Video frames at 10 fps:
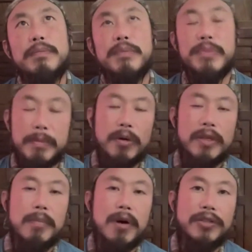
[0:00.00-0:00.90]
a bit more in
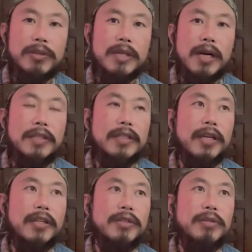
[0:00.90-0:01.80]
the martial
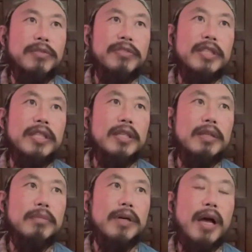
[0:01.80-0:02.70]
context, we've
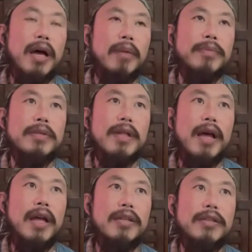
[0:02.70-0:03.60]
seen perhaps
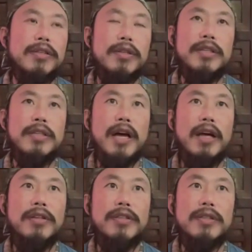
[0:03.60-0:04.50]
that certain
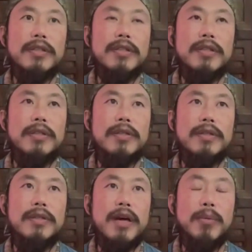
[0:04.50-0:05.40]
styles
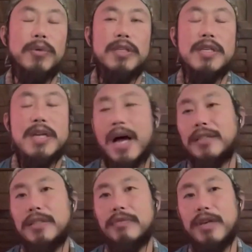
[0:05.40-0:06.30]
that were
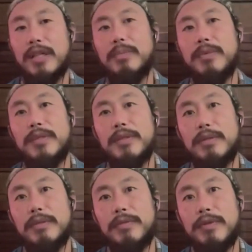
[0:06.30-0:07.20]
not developed
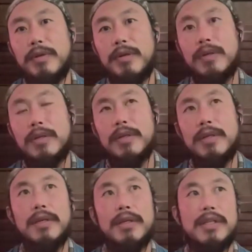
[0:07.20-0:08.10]
for,
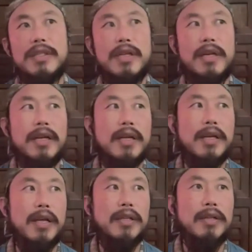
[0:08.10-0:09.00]
let's say,
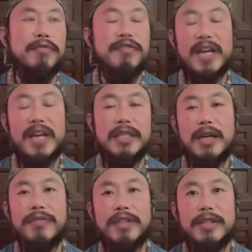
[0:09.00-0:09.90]
fighting
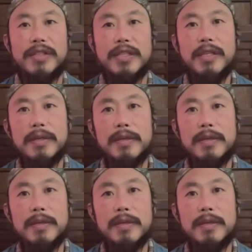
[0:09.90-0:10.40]
efficacy